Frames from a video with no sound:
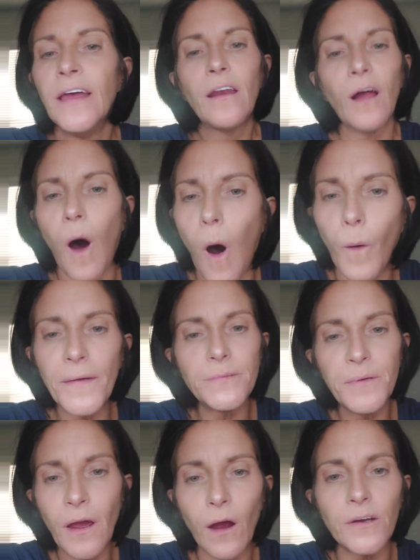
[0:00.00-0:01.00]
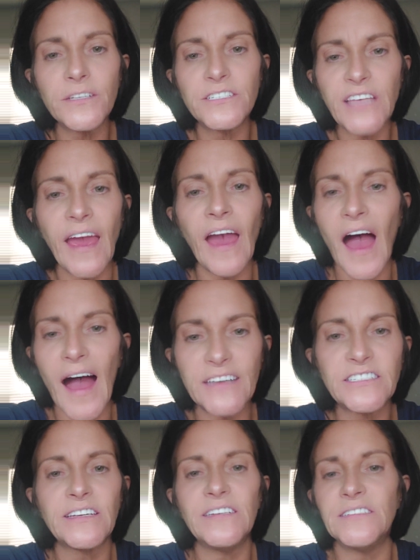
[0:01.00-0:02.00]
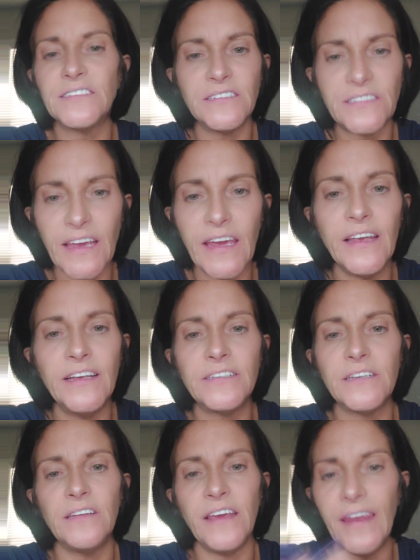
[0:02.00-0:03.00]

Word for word: It'll always be hard to say S's and T's and